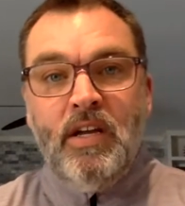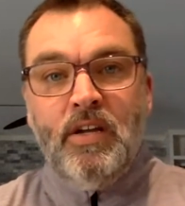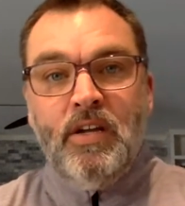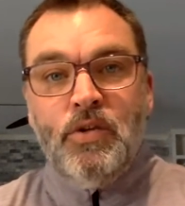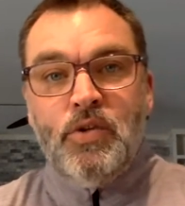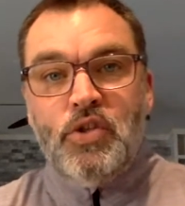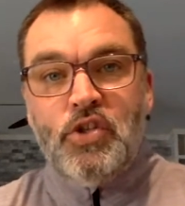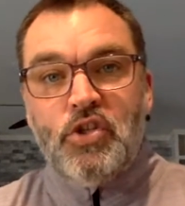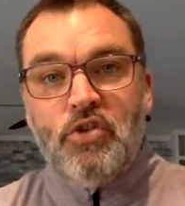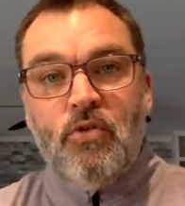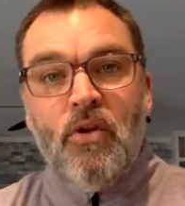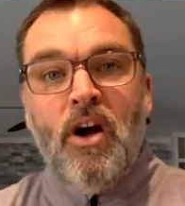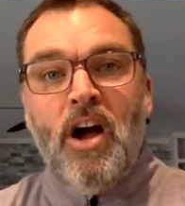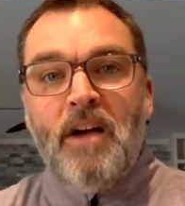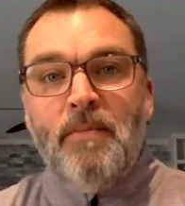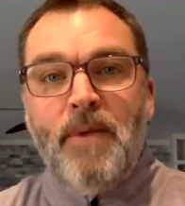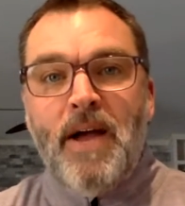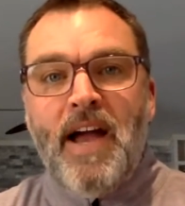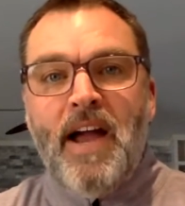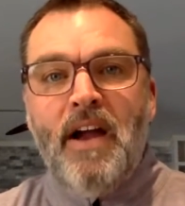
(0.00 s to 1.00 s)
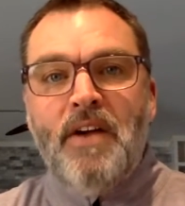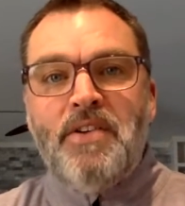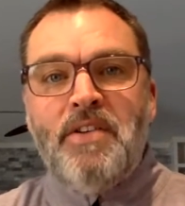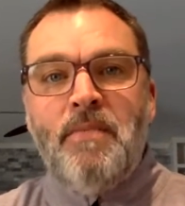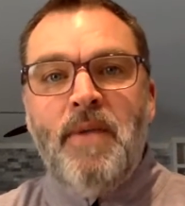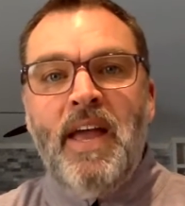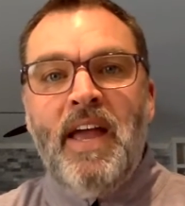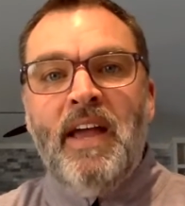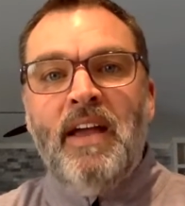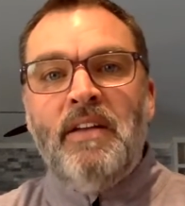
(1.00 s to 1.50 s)
strong buyer
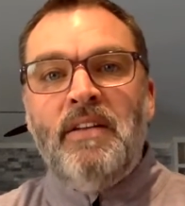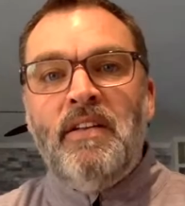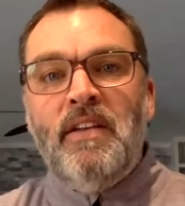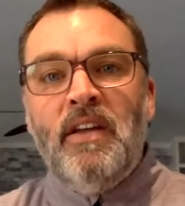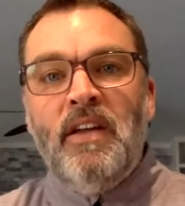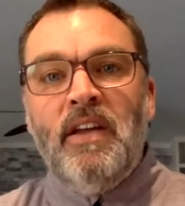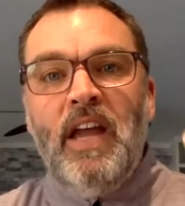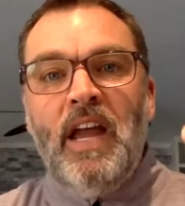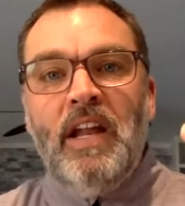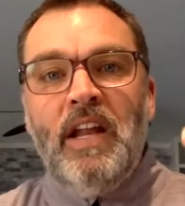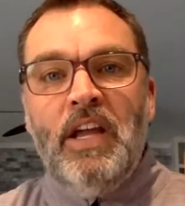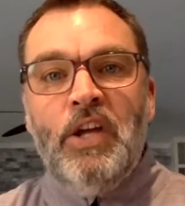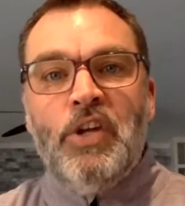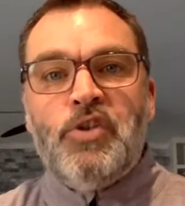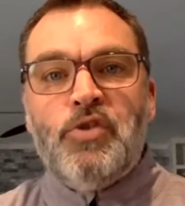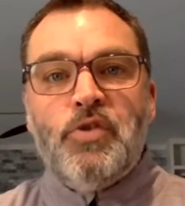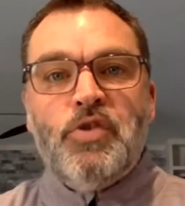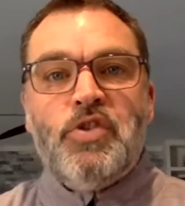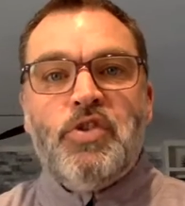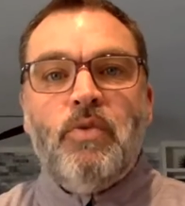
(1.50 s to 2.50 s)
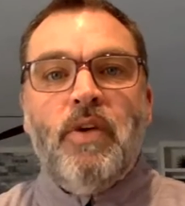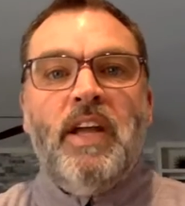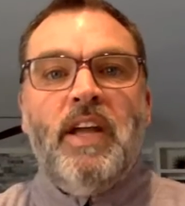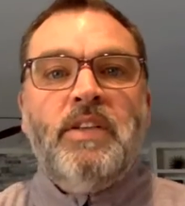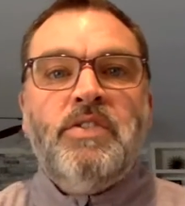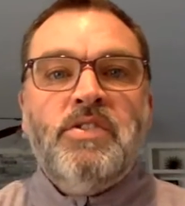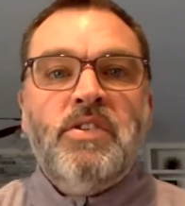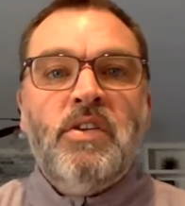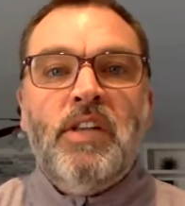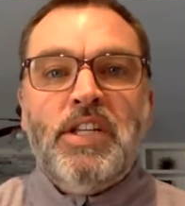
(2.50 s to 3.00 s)
demand and interest
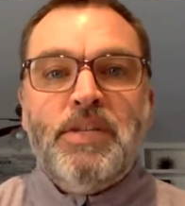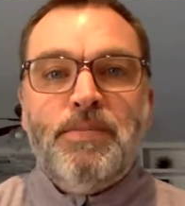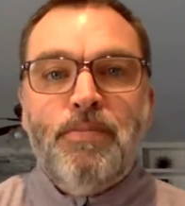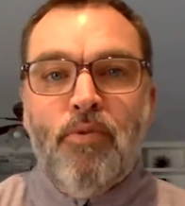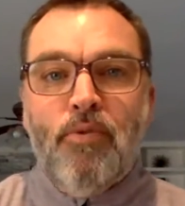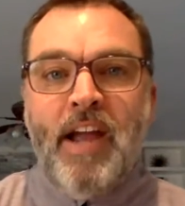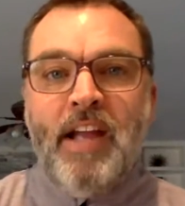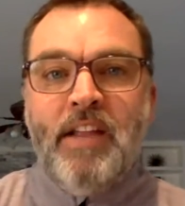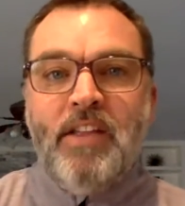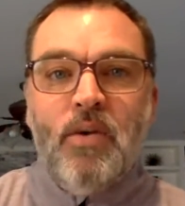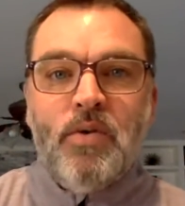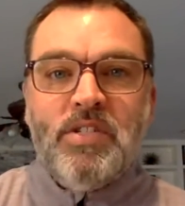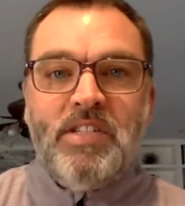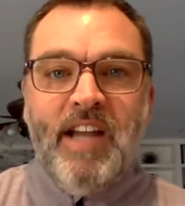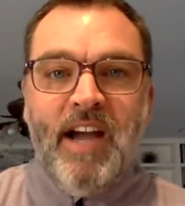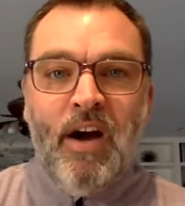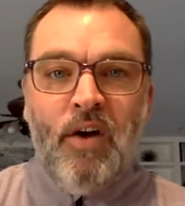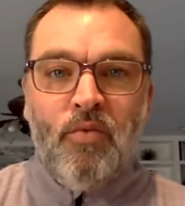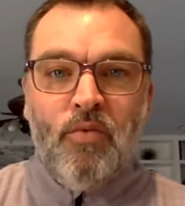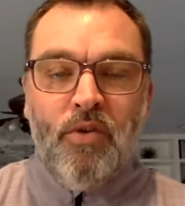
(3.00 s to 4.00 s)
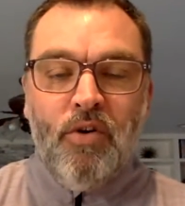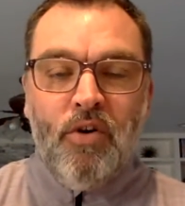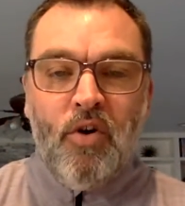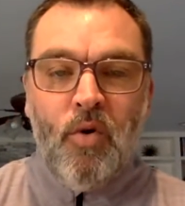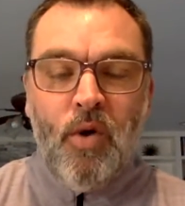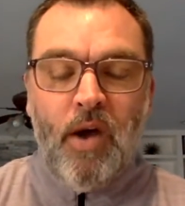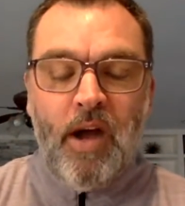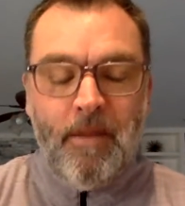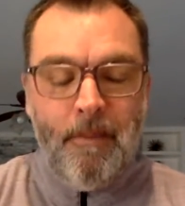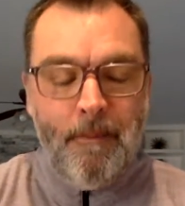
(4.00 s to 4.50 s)
rates. So let's break those down real
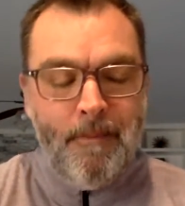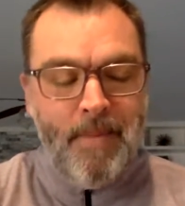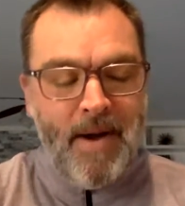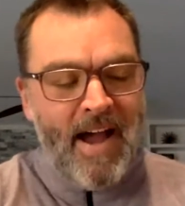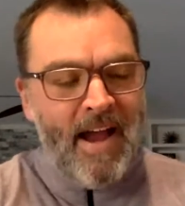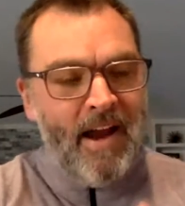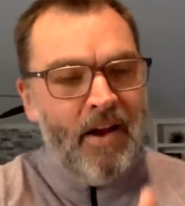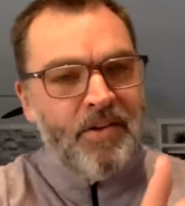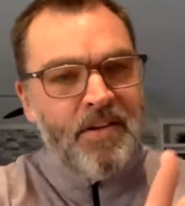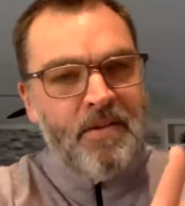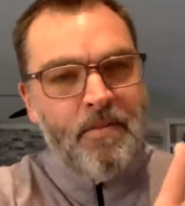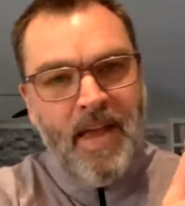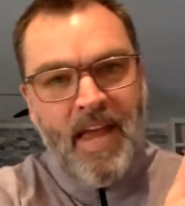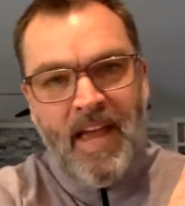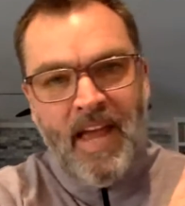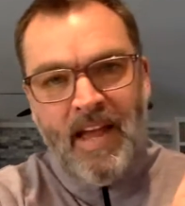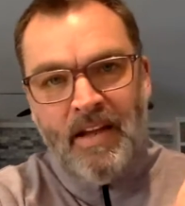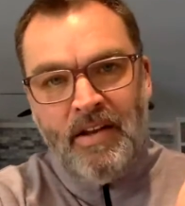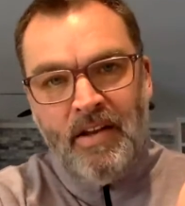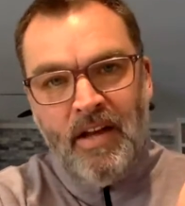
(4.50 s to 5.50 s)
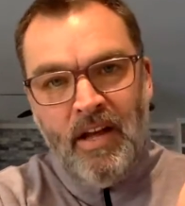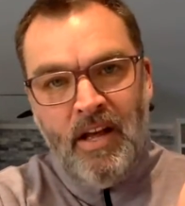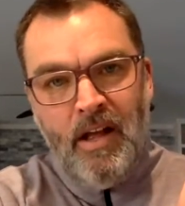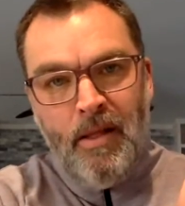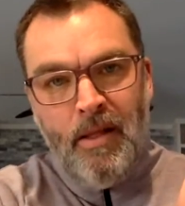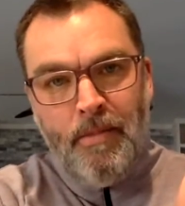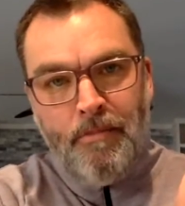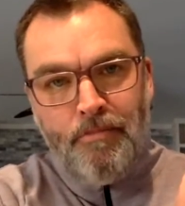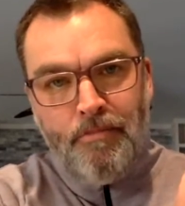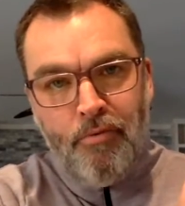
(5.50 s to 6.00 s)
quick. Buyer demand
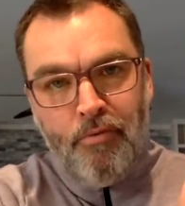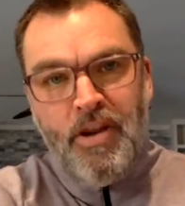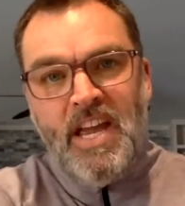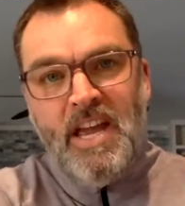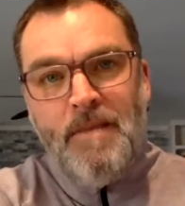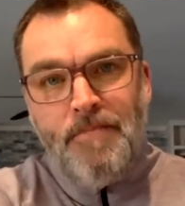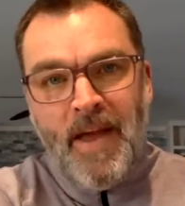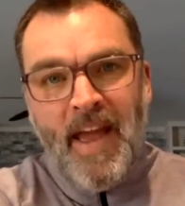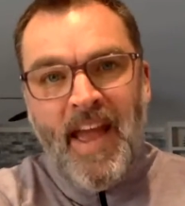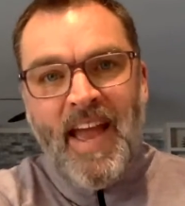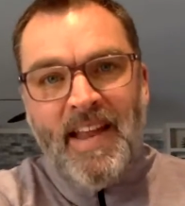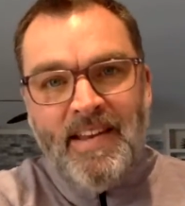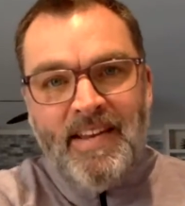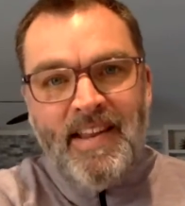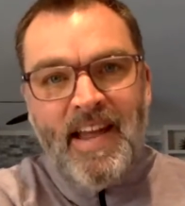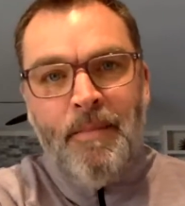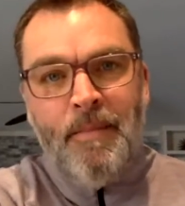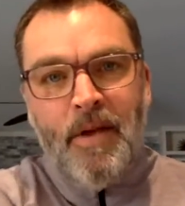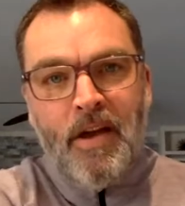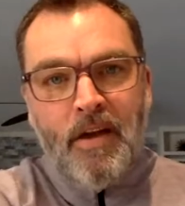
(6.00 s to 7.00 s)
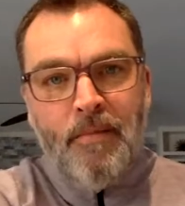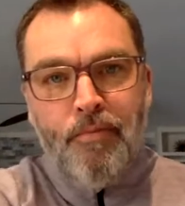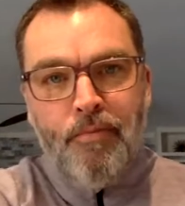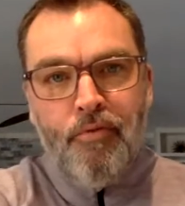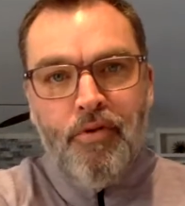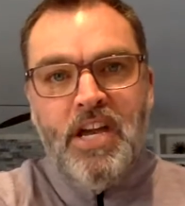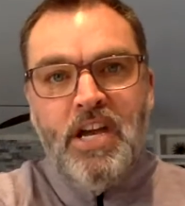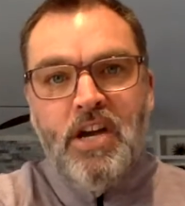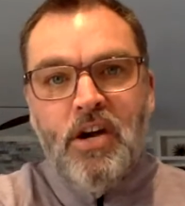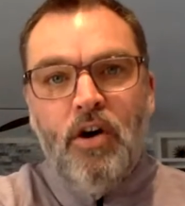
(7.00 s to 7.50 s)
pre-pandemic,
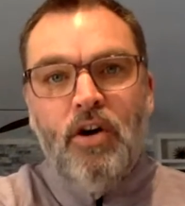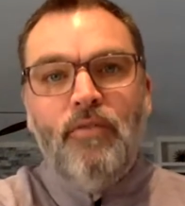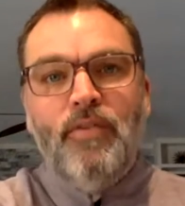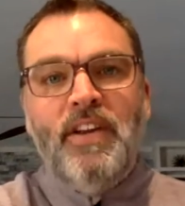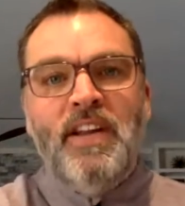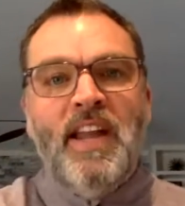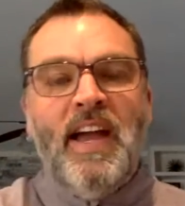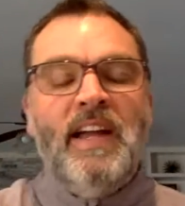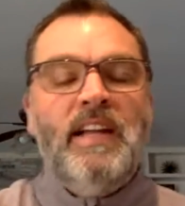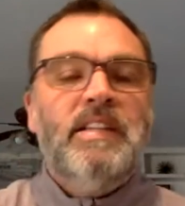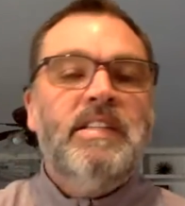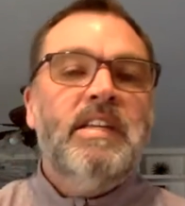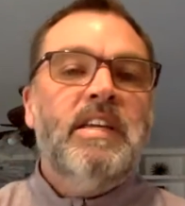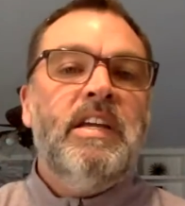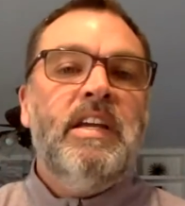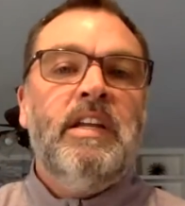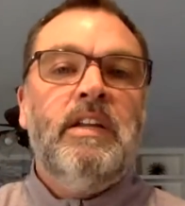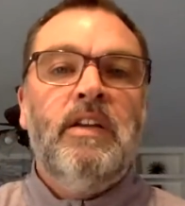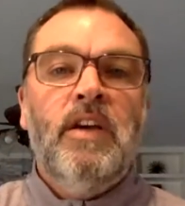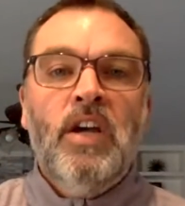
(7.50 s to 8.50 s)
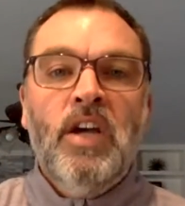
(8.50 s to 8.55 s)
pre-COVID-19